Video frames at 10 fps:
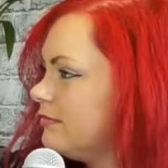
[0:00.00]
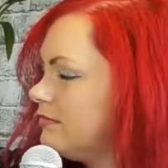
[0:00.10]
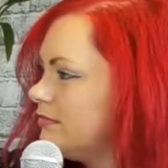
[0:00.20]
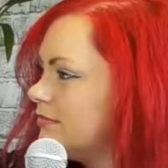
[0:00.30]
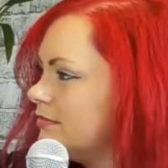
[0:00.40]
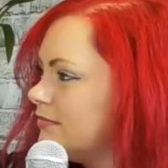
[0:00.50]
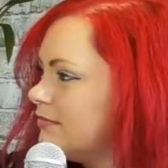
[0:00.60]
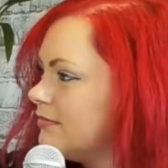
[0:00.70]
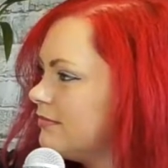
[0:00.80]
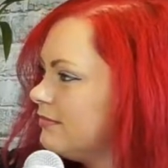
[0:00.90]

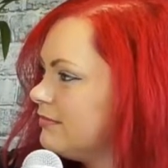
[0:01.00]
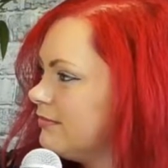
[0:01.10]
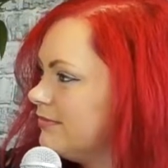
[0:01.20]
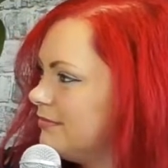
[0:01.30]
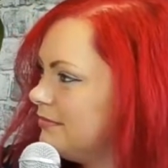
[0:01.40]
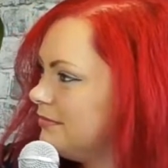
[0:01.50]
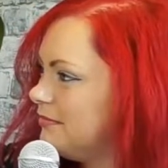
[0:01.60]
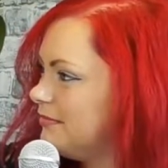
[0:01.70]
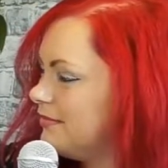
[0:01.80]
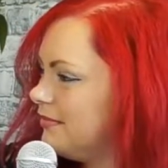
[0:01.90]

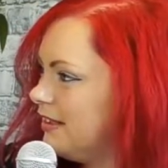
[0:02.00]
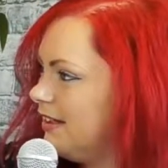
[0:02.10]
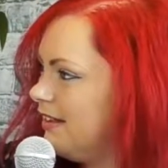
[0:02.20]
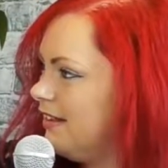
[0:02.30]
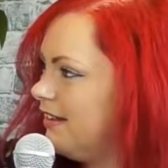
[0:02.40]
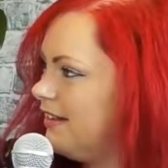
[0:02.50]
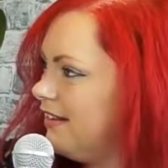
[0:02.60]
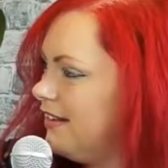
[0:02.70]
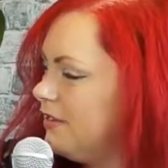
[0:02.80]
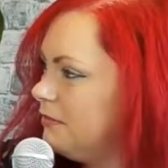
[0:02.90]

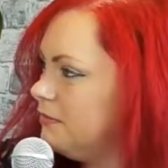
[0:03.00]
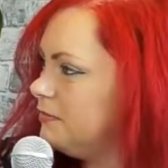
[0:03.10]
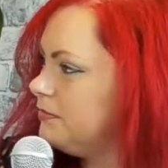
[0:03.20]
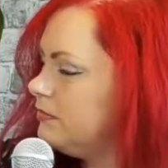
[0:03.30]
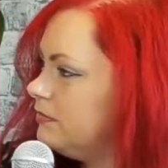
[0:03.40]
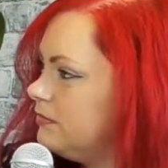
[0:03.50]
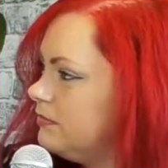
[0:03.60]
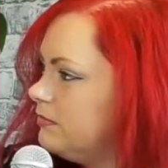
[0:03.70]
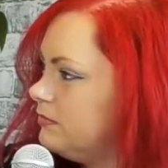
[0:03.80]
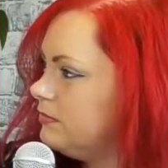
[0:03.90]

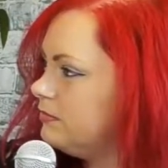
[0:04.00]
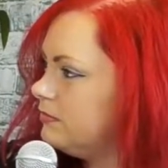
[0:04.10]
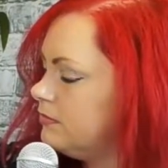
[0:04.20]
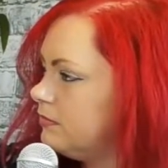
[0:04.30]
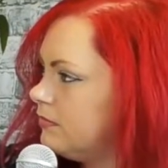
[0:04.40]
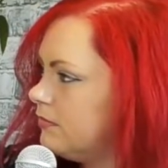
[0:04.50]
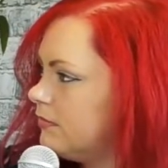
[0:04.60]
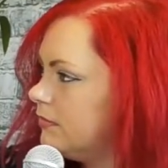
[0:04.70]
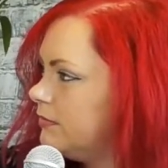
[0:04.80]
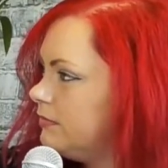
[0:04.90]

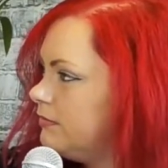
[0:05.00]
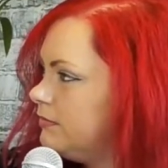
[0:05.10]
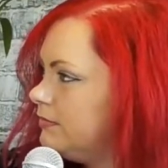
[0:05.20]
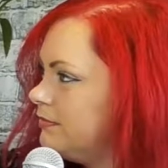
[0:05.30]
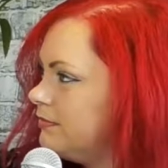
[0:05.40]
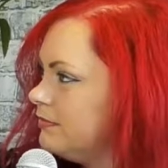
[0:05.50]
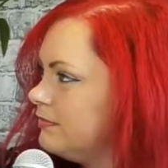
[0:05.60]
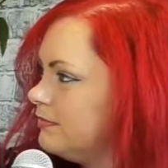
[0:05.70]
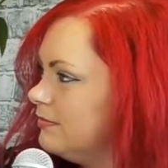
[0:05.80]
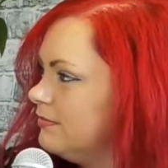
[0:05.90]

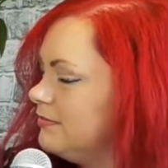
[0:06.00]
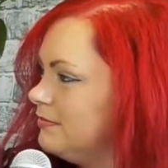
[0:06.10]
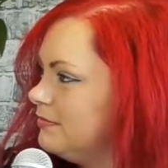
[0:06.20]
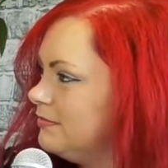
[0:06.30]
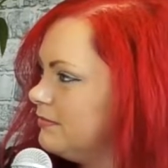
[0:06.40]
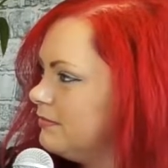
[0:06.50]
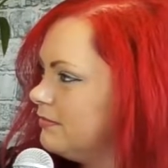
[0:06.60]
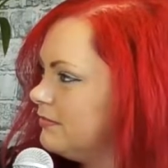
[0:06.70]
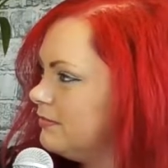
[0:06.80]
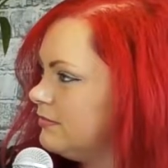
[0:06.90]

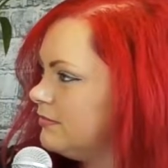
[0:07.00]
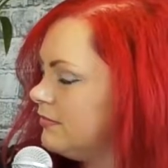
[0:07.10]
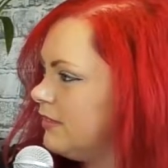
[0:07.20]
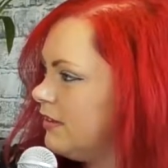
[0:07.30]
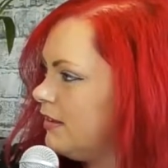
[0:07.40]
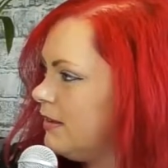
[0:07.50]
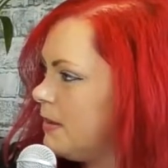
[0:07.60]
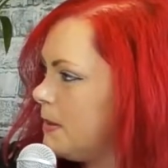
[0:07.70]
(silent)